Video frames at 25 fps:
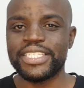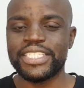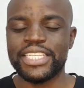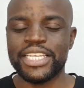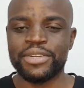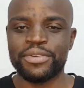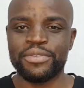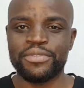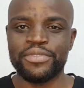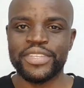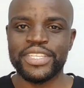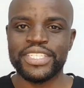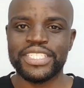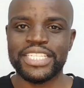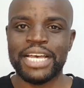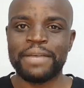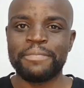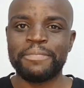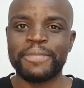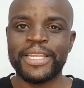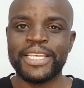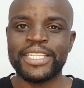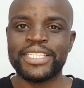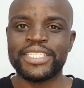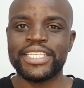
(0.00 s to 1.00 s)
any of these
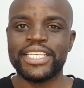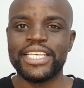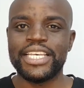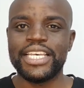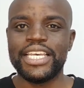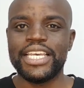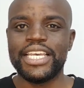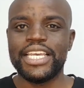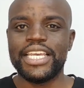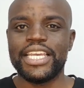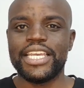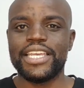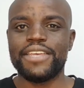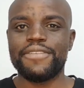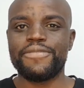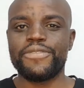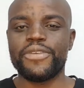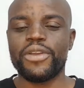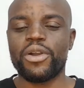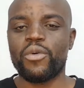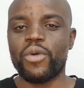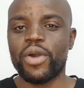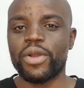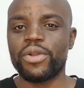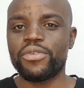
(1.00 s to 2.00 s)
updates. If you are
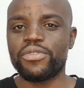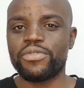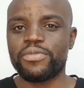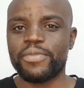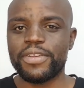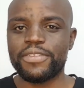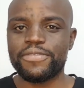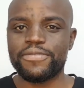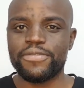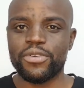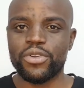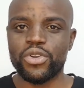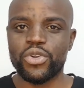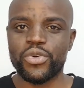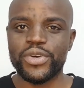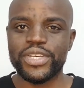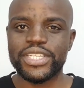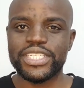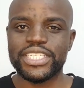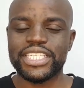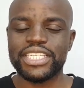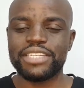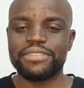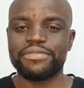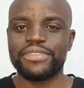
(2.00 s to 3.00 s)
one of my followers,
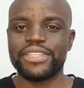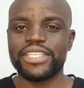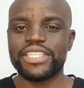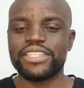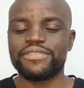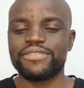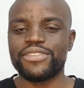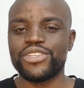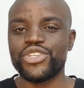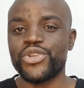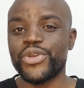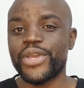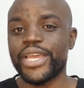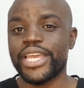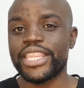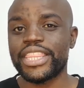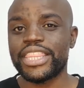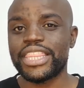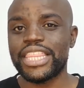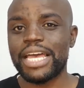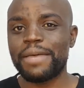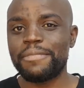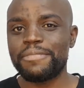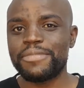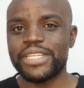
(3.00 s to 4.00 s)
give this video a
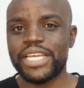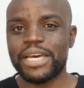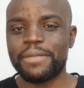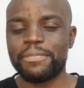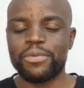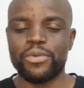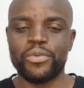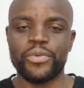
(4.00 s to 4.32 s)
thumbs up.